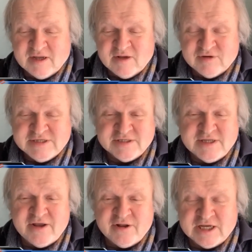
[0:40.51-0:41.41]
uh, recent
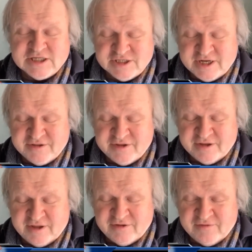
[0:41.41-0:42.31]
town election and
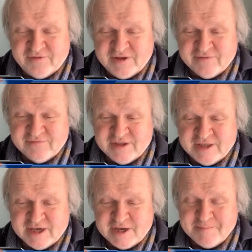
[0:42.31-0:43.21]
the, the defeat of
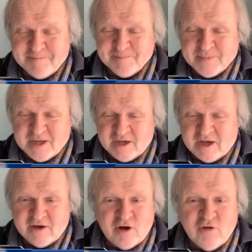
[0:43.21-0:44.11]
the um,
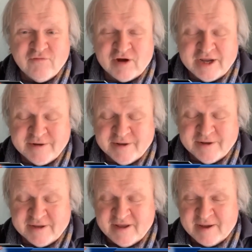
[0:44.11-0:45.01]
uh, override
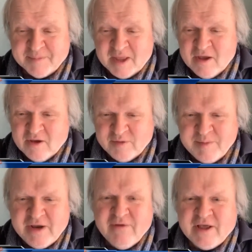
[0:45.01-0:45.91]
attempt, we've
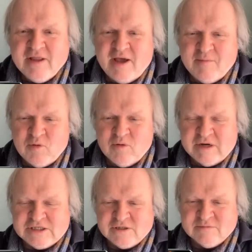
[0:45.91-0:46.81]
been hearing a lot more in
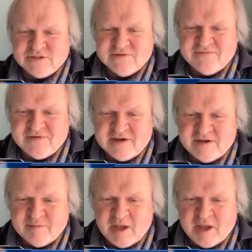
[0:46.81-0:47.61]
terms of uh,